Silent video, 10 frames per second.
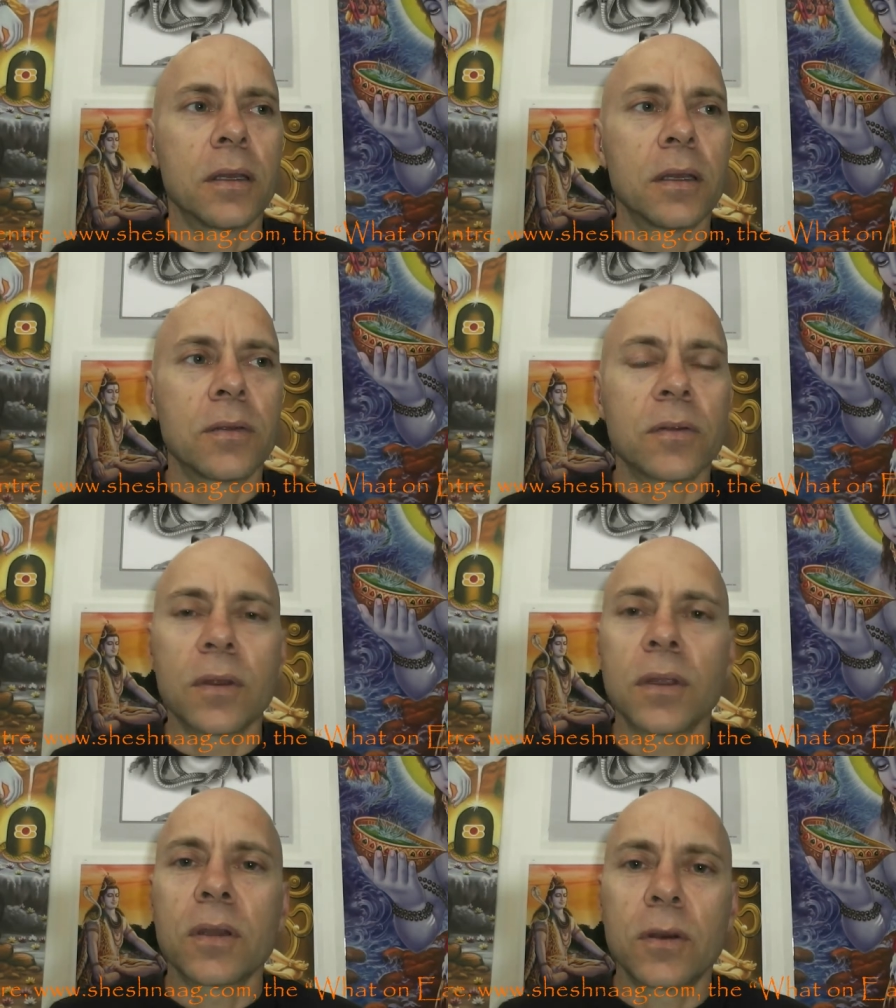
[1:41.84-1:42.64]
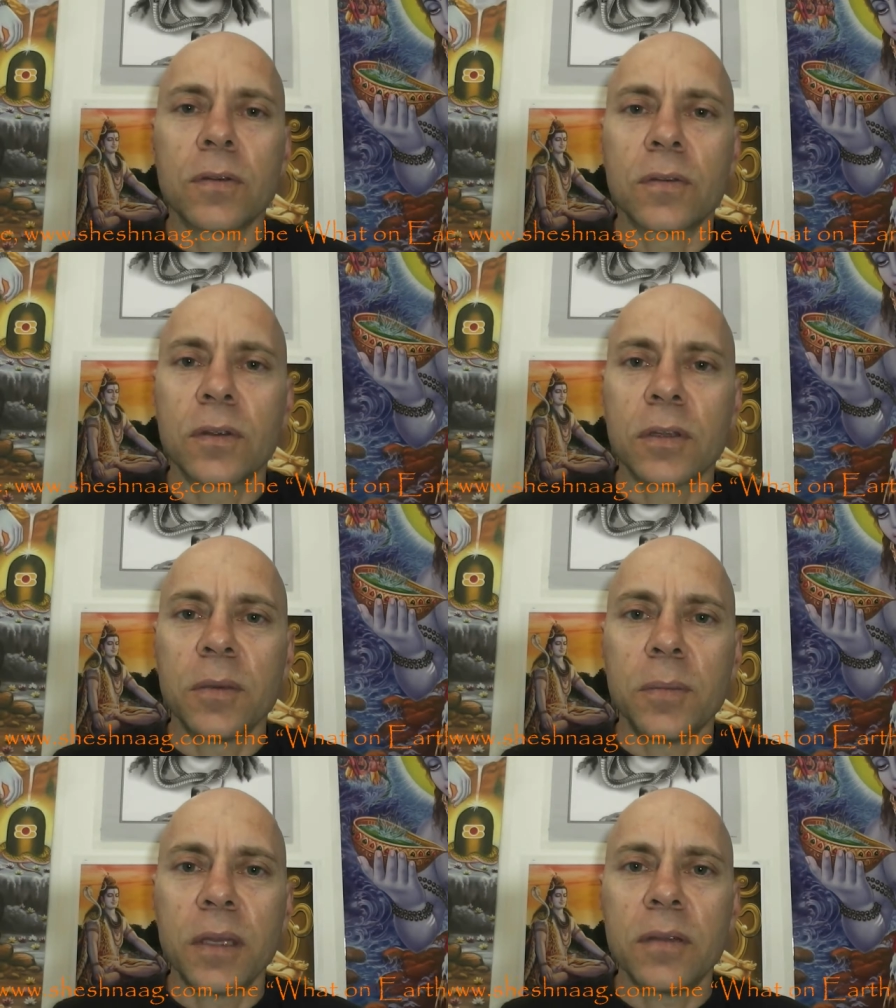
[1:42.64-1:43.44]
So they're constantly
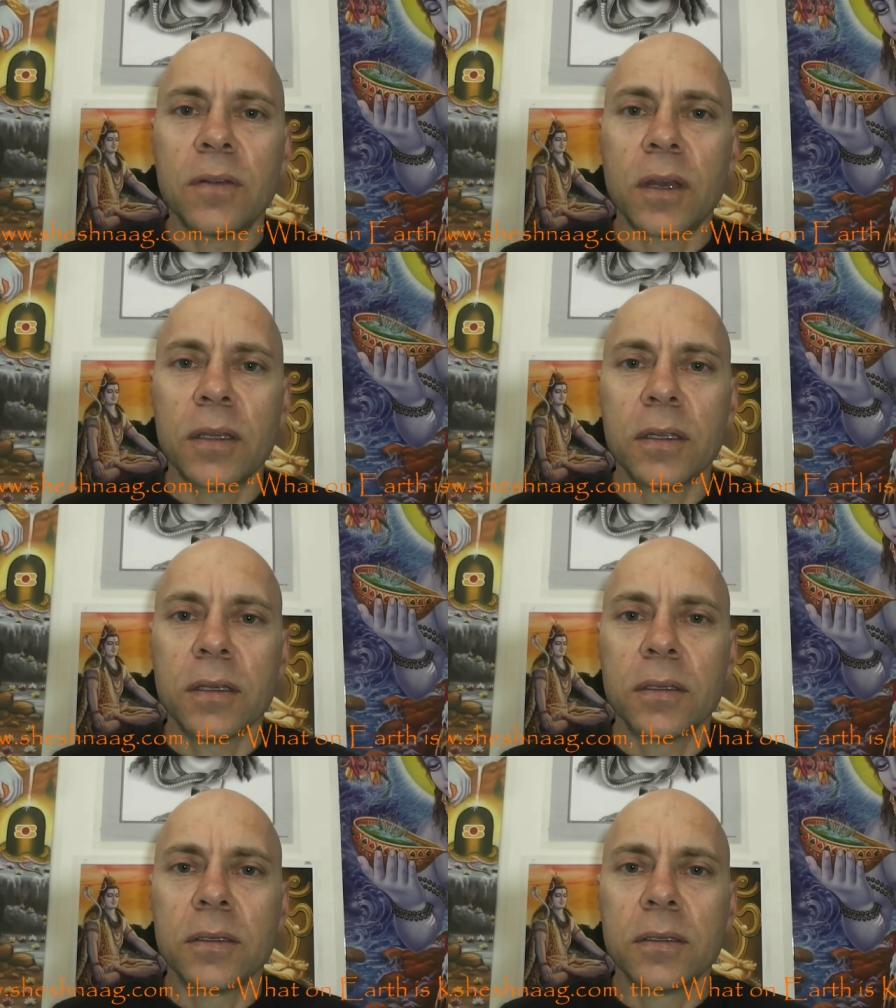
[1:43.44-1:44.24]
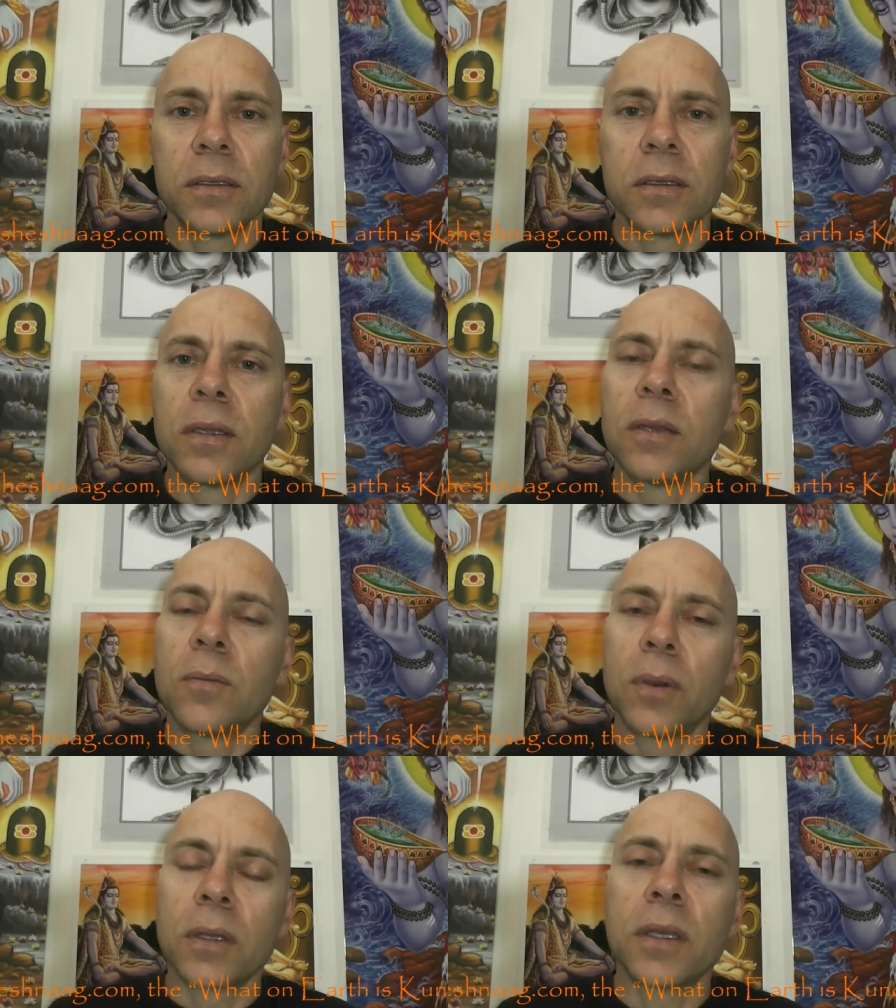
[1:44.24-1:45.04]
meditating
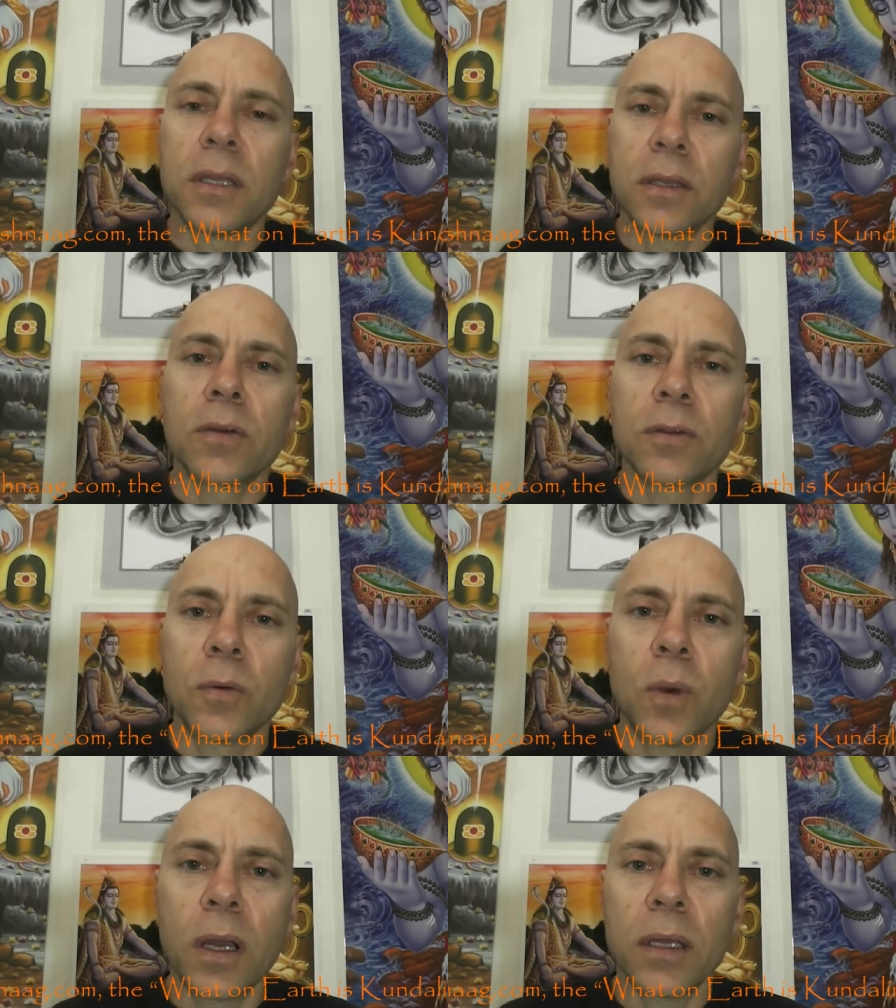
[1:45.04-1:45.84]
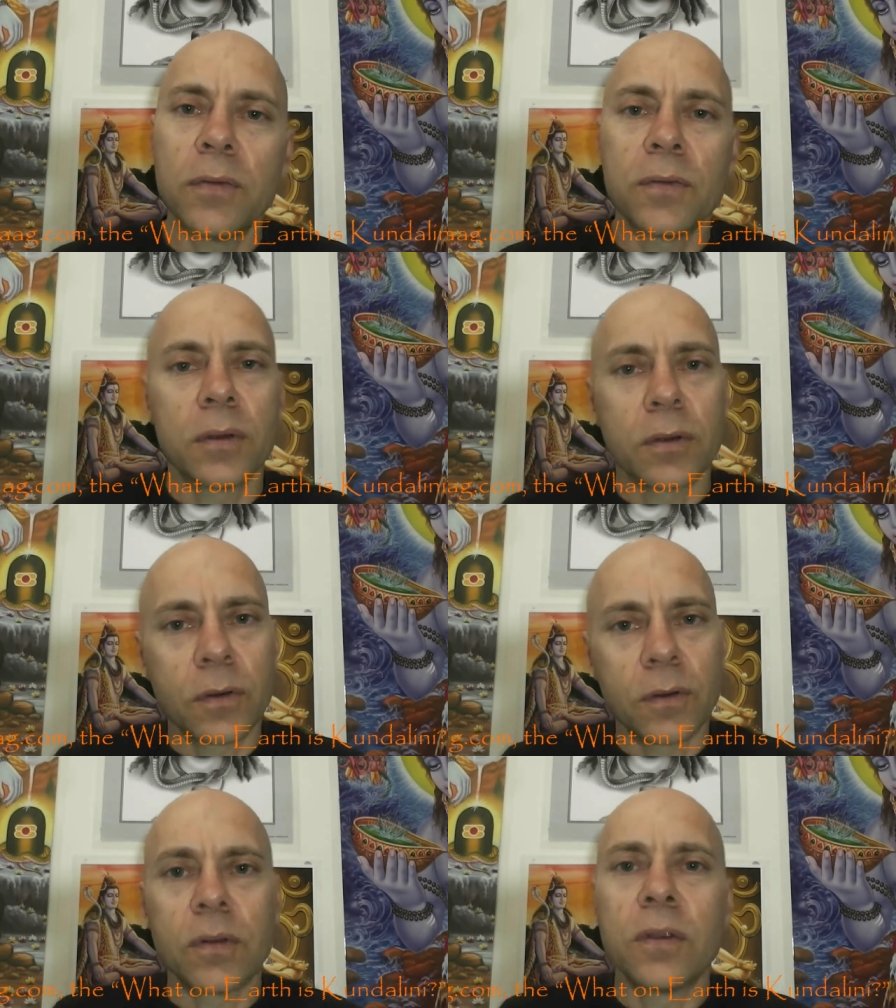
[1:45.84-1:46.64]
by getting on the wave,
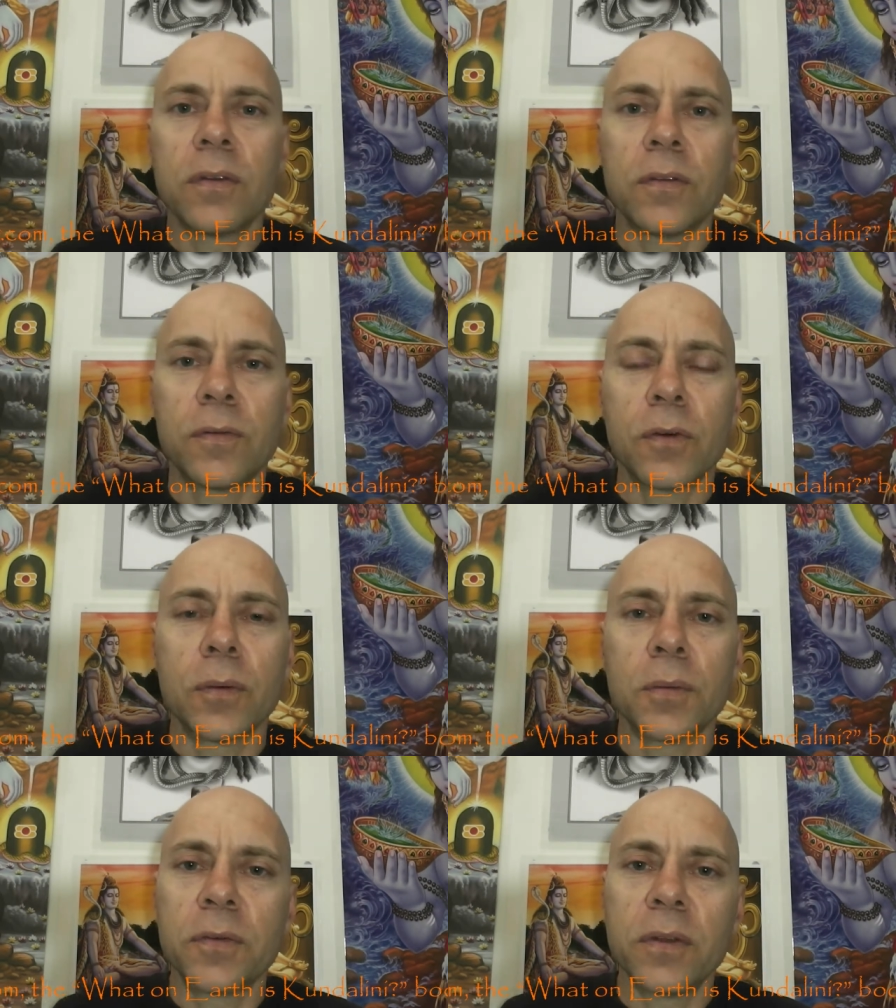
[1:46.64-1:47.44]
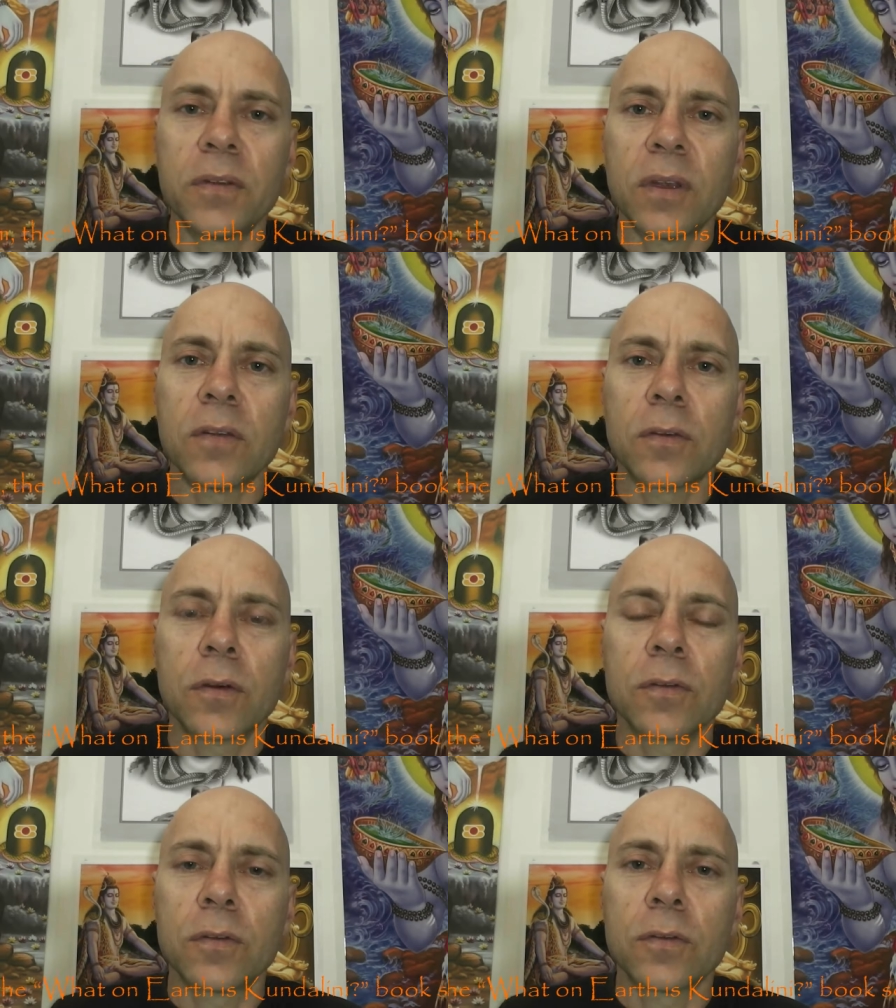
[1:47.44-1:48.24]
because it is a form of intense
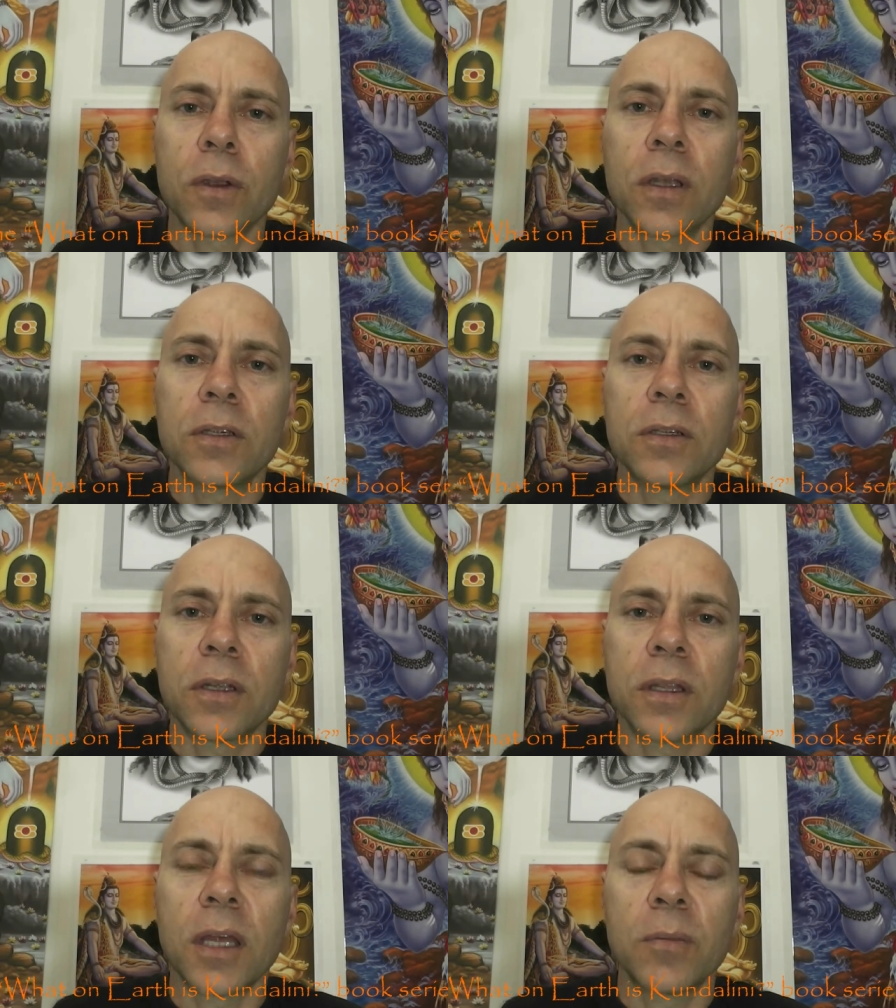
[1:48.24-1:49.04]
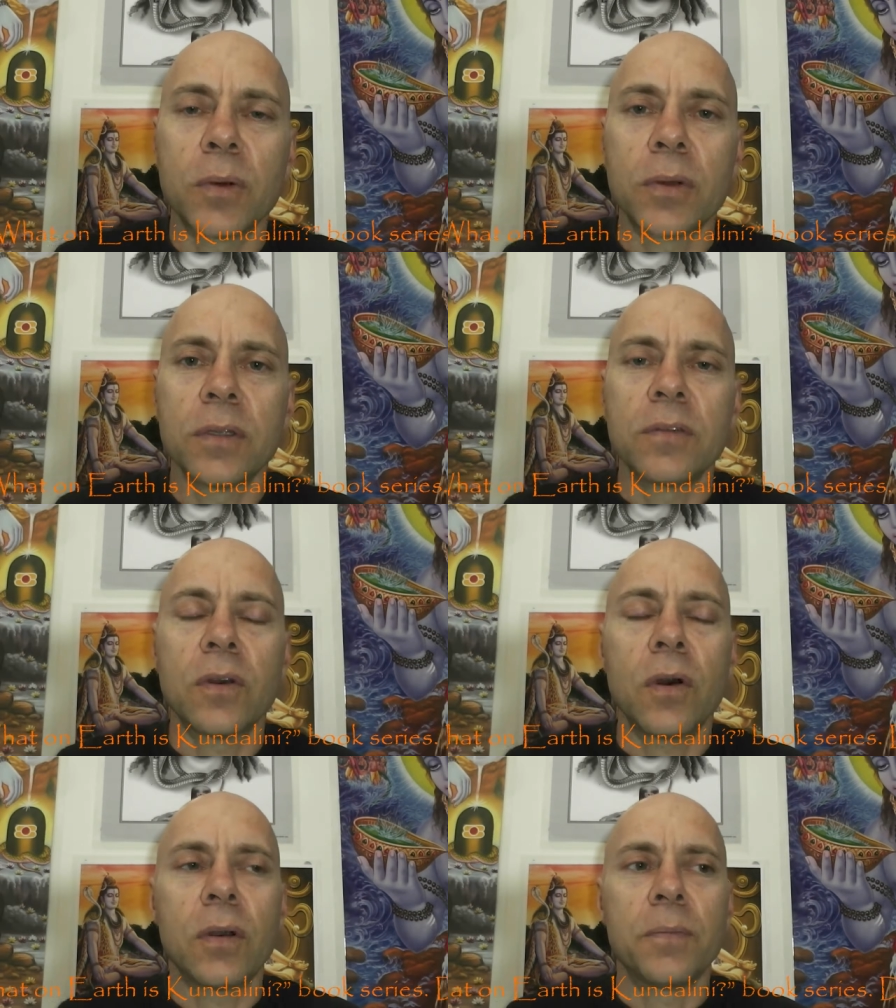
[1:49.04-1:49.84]
concentration at that point in
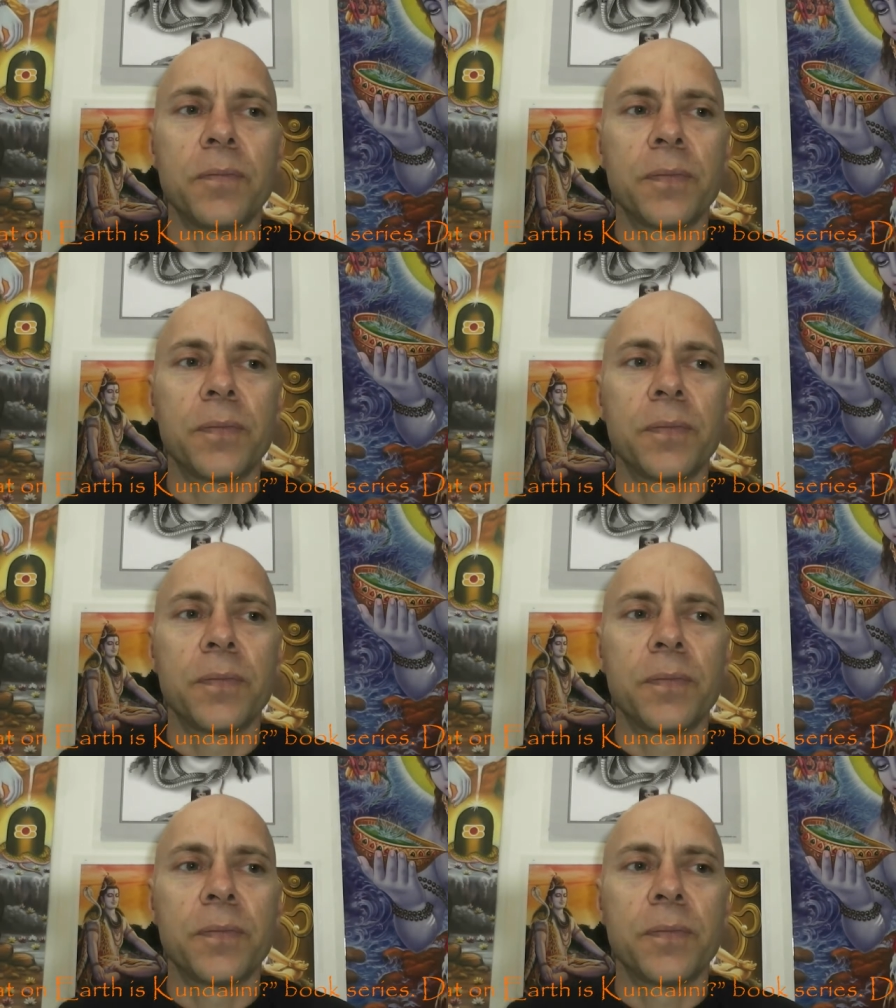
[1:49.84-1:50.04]
time.